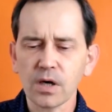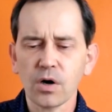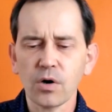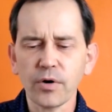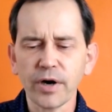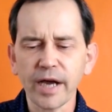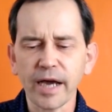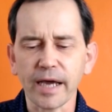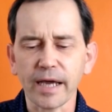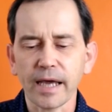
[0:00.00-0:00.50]

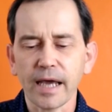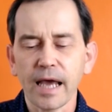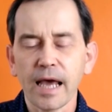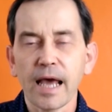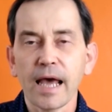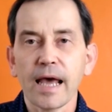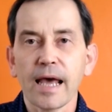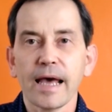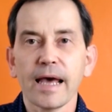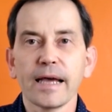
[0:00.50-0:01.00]
Okay,
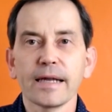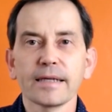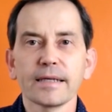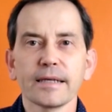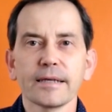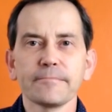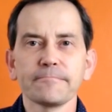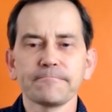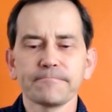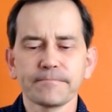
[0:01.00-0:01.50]
and
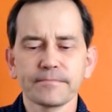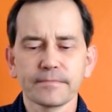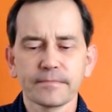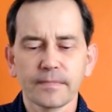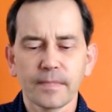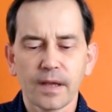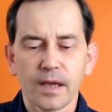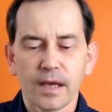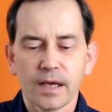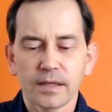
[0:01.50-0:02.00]
um,
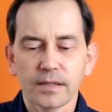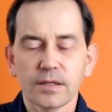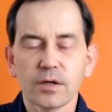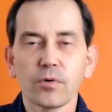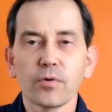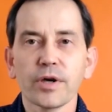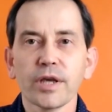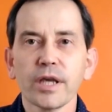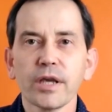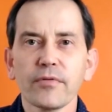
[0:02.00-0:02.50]

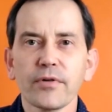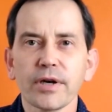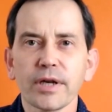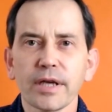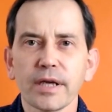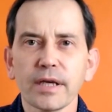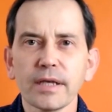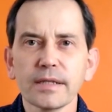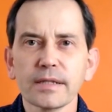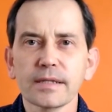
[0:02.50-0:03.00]
so here it
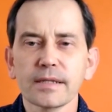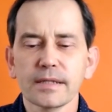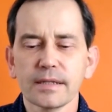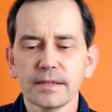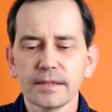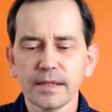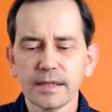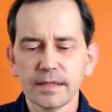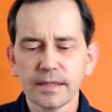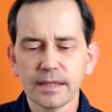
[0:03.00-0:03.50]
is.
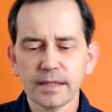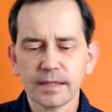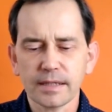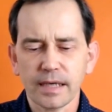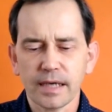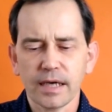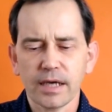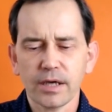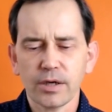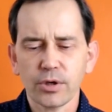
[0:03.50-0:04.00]
This is
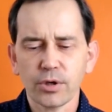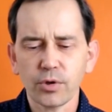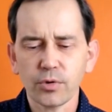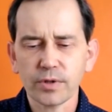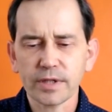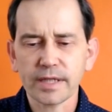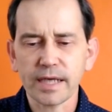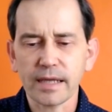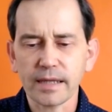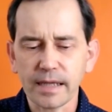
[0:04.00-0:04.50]
a new
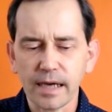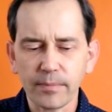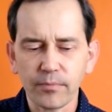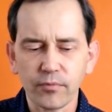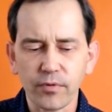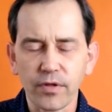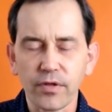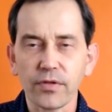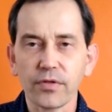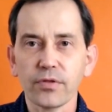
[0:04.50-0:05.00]

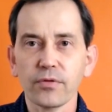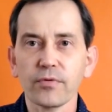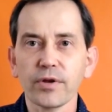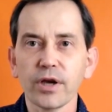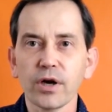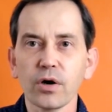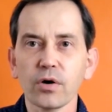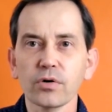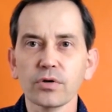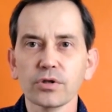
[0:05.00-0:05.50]
setup with
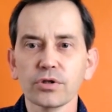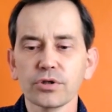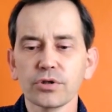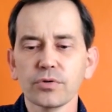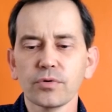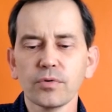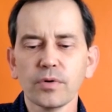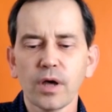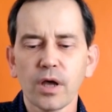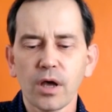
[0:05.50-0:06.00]
three
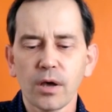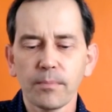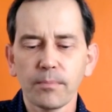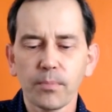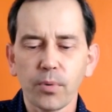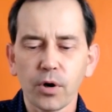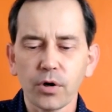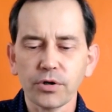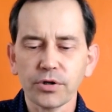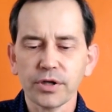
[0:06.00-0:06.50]
horseshoe
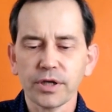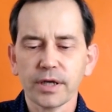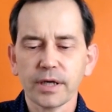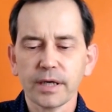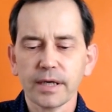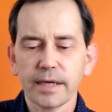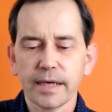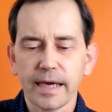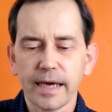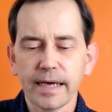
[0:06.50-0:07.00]
pointing
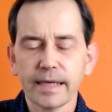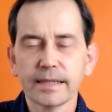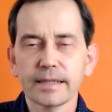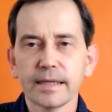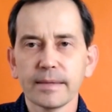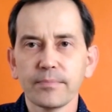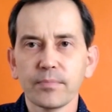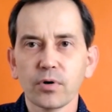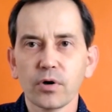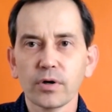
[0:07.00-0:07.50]
at
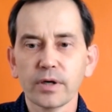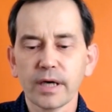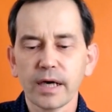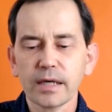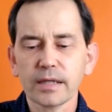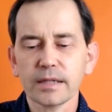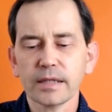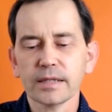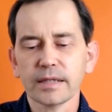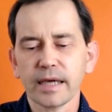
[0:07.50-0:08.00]
the
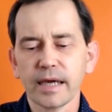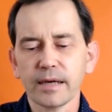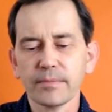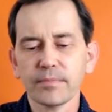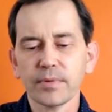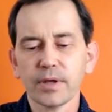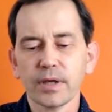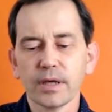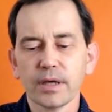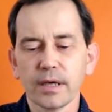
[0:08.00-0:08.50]
product. It can
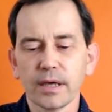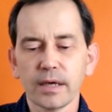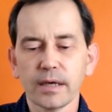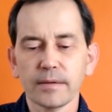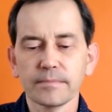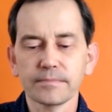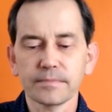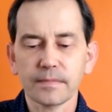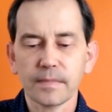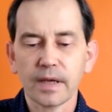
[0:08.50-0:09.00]
be
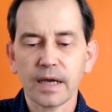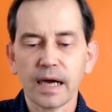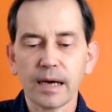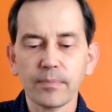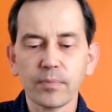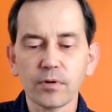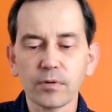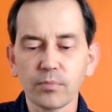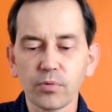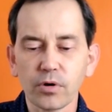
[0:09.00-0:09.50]
a
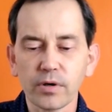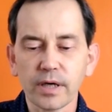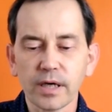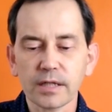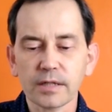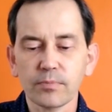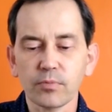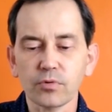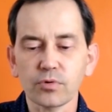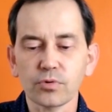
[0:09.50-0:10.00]
couple
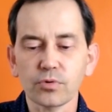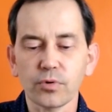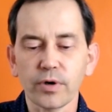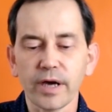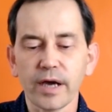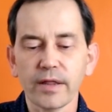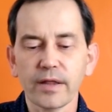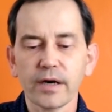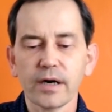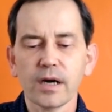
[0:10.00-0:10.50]
products put
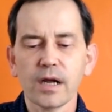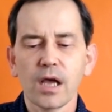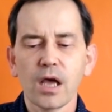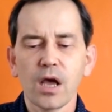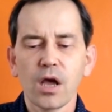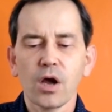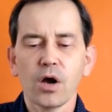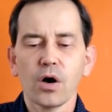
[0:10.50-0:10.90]
together,